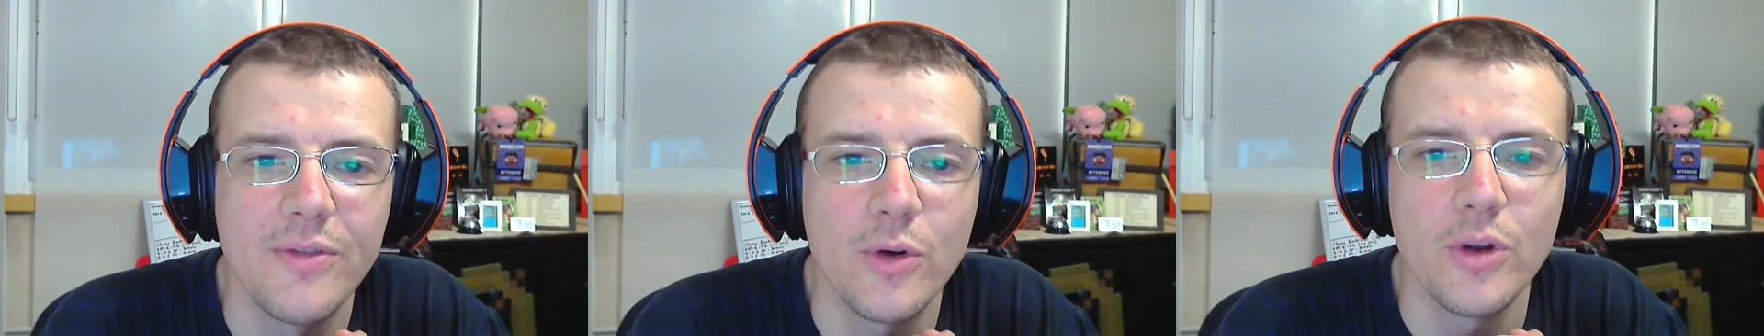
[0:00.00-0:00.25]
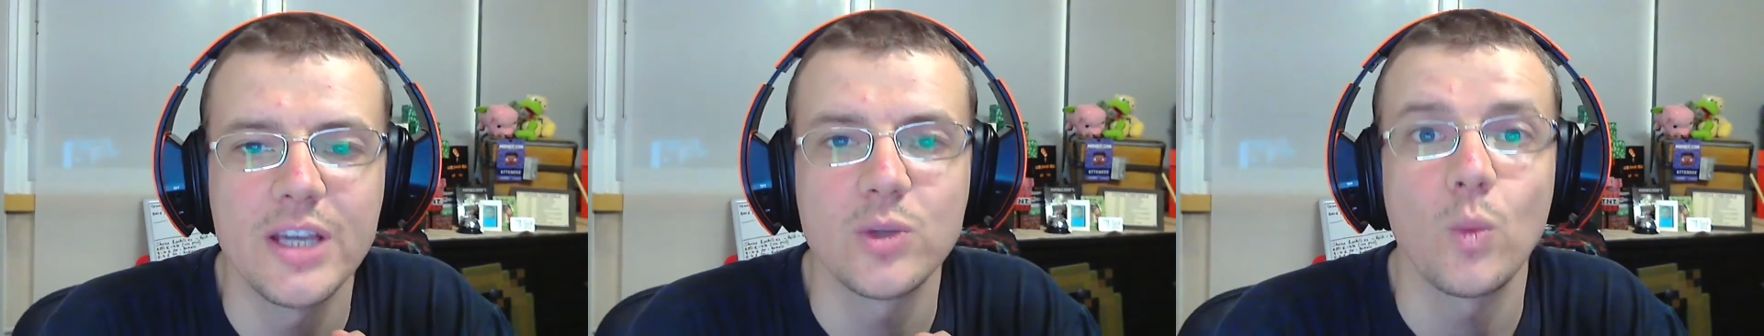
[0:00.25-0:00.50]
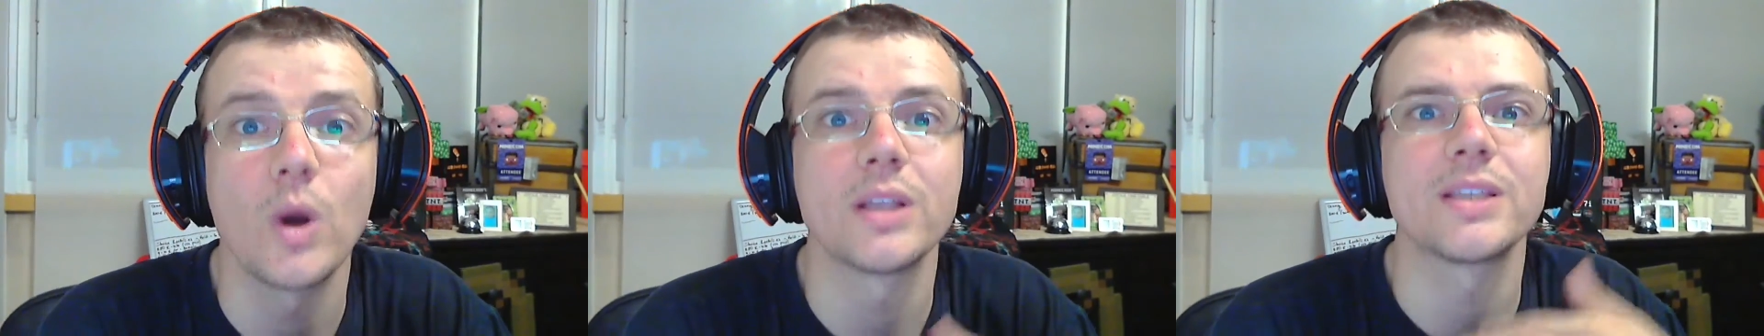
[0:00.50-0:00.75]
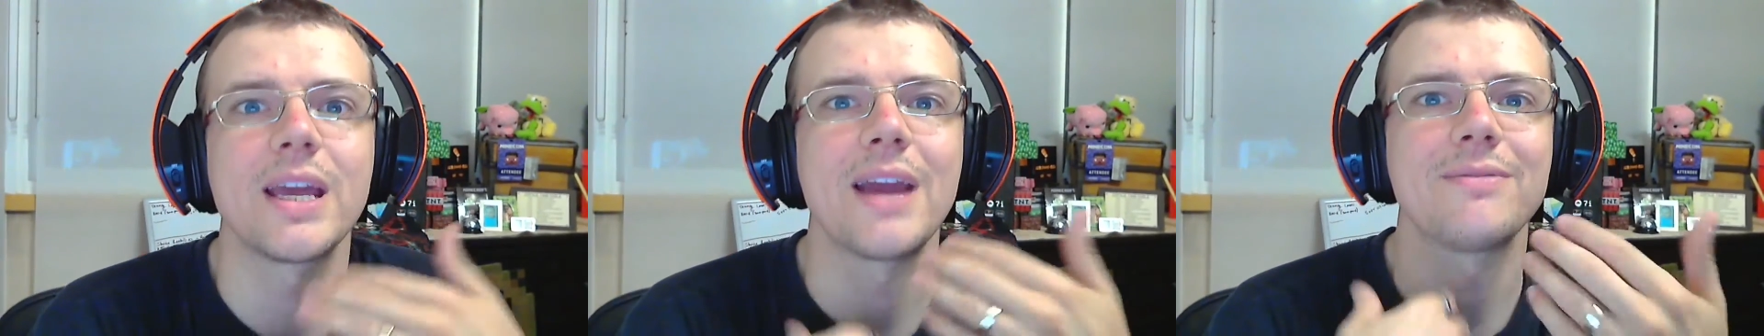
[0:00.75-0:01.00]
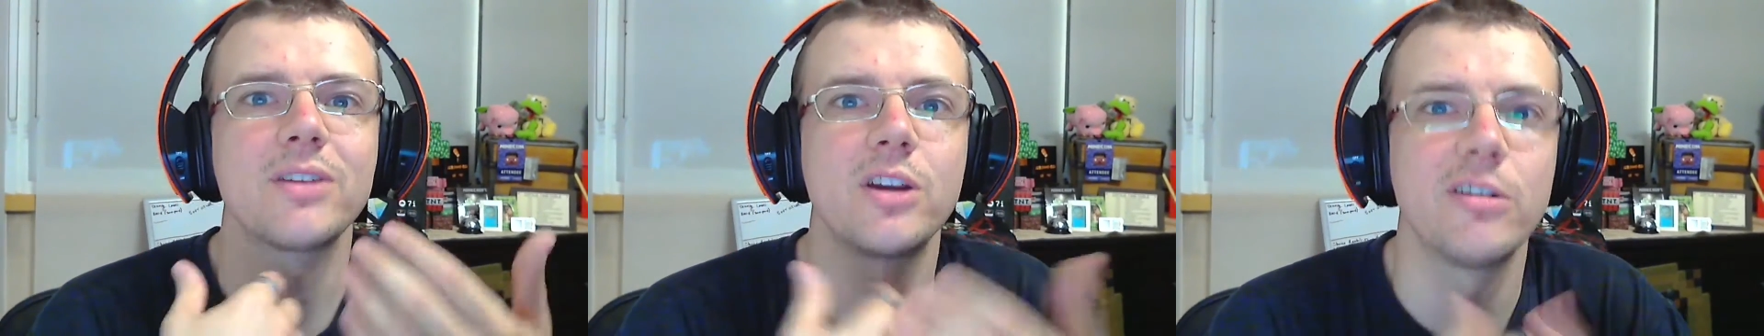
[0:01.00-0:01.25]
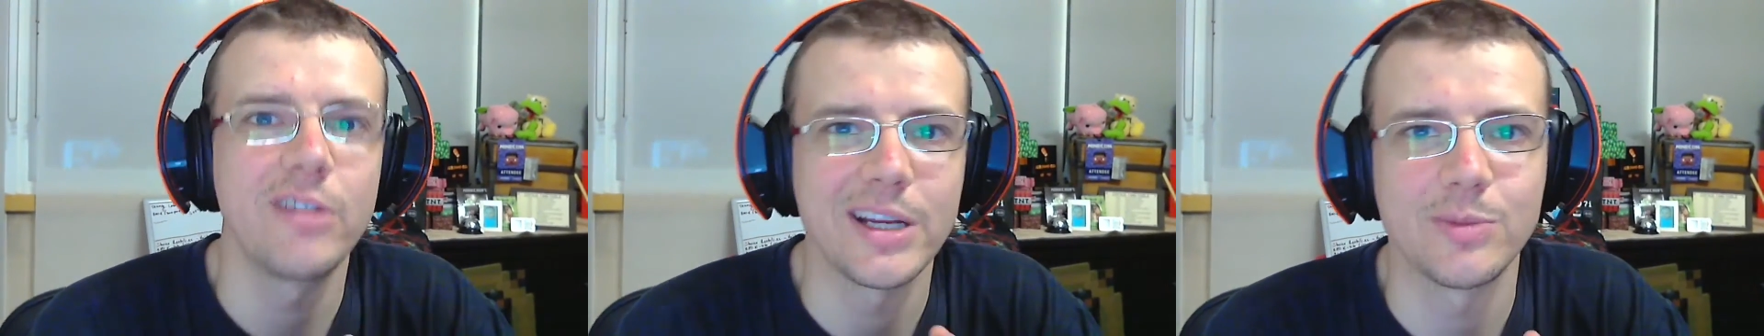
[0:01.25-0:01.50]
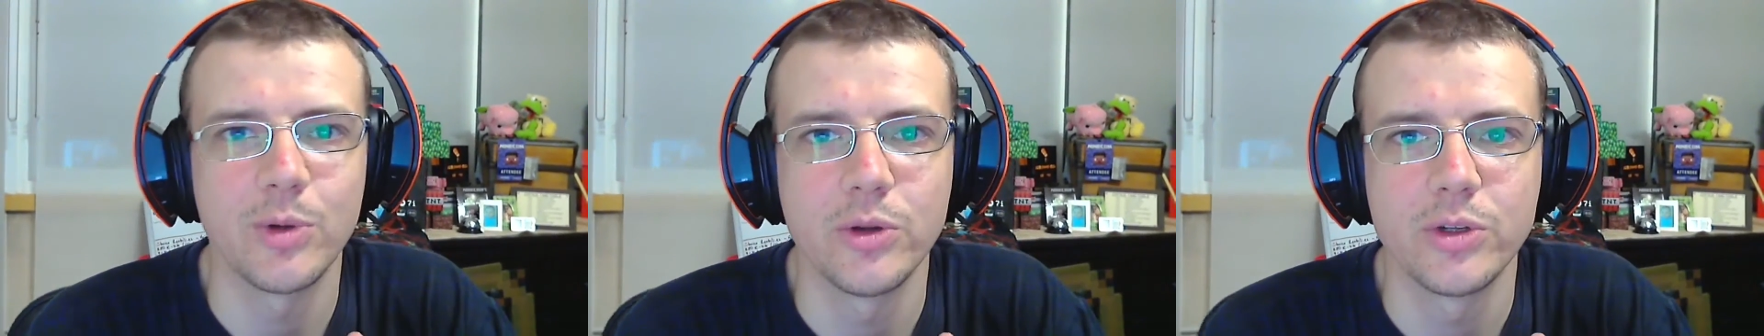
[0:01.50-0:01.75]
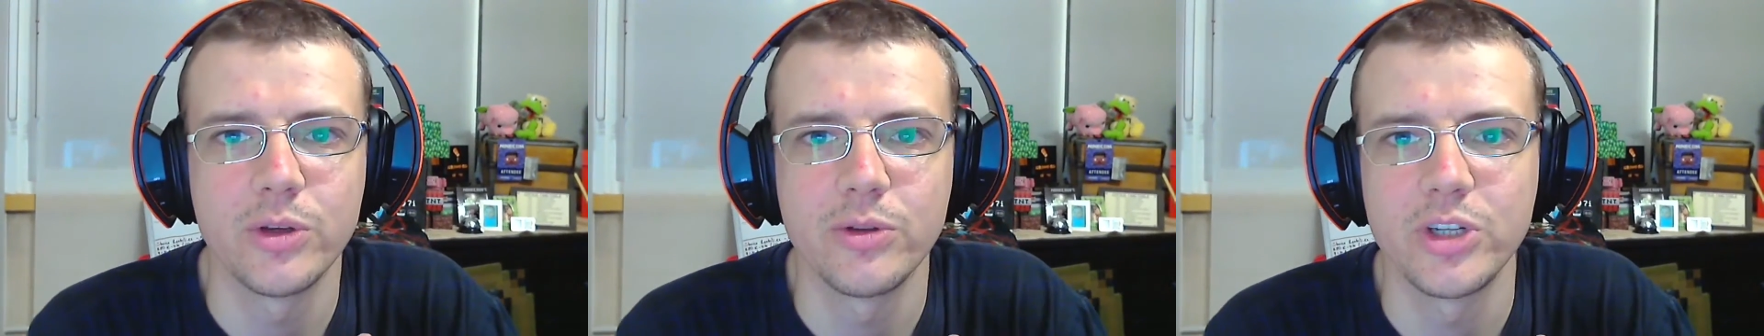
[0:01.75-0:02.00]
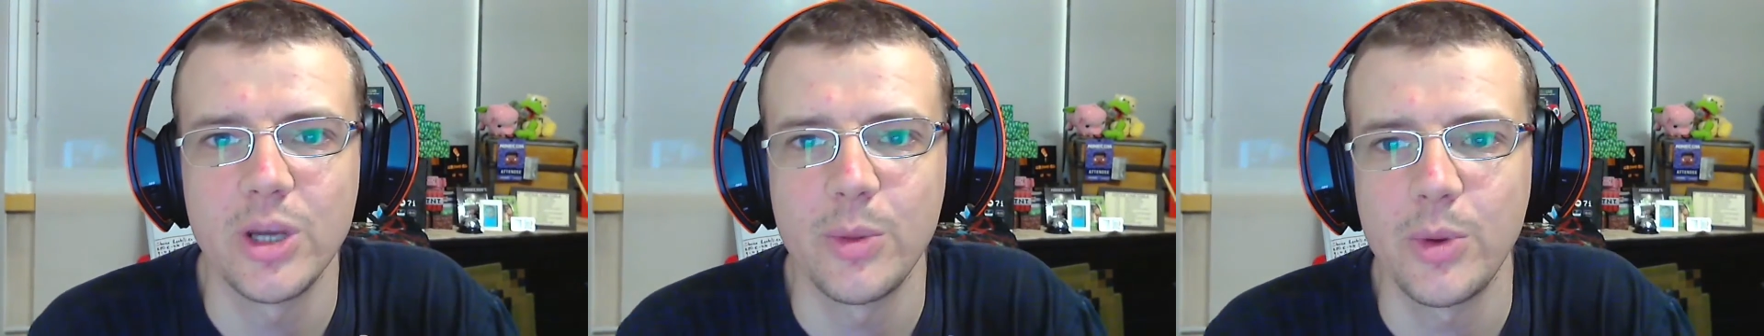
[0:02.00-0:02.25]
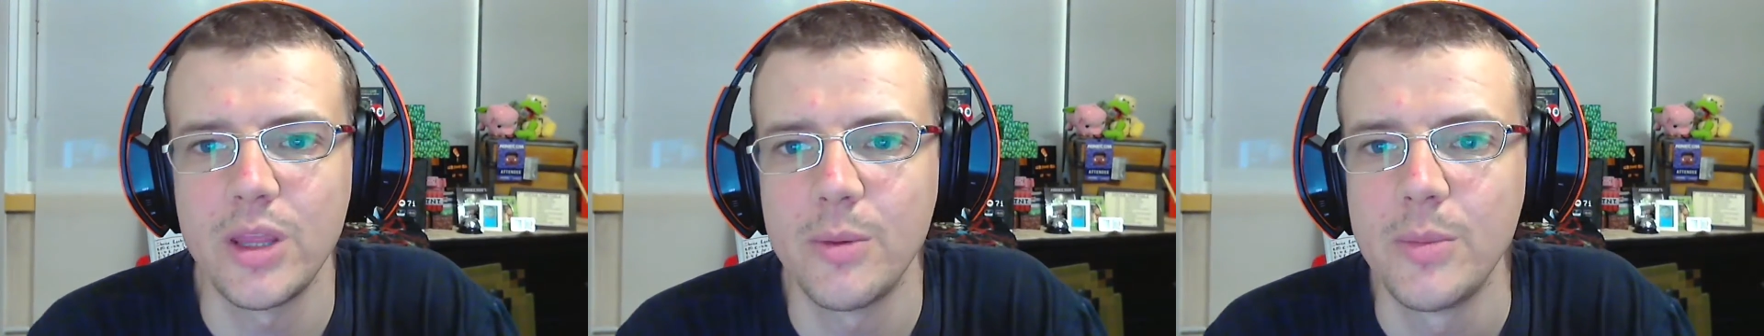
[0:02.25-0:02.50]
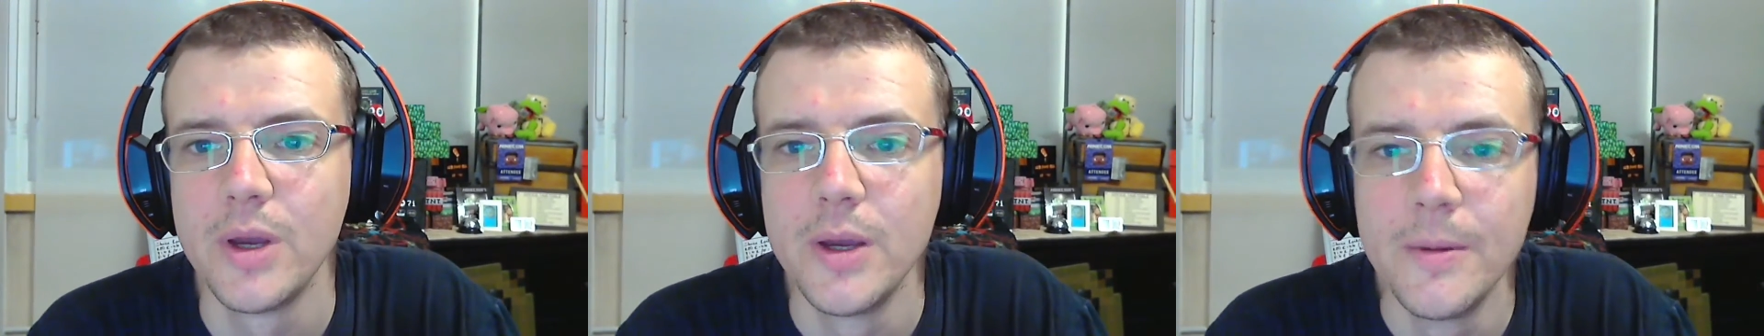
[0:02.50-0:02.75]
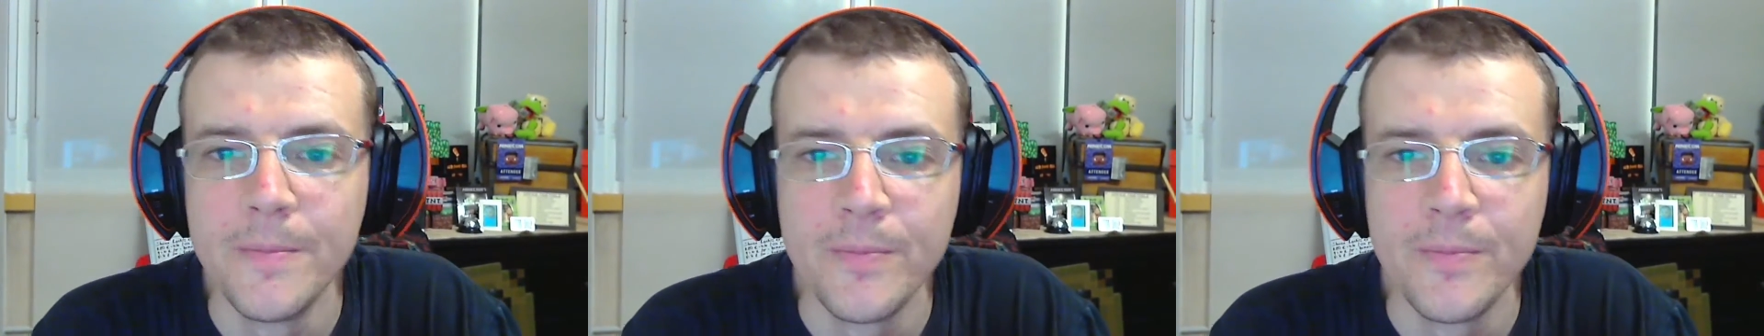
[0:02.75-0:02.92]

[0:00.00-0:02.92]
for these once they have the correct Bluetooth chip in them.